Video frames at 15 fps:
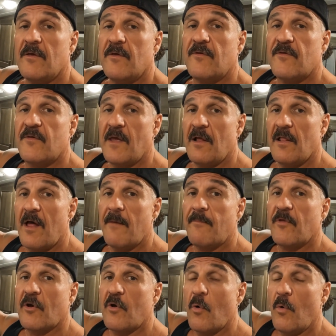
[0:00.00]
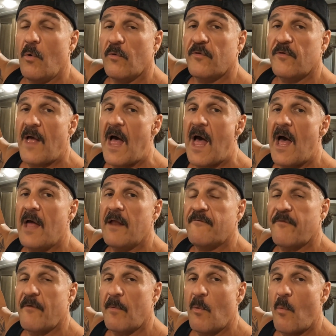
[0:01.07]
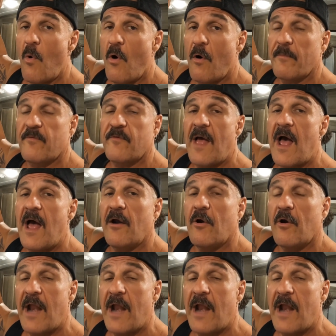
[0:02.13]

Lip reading: seal up the cool side from the warm side,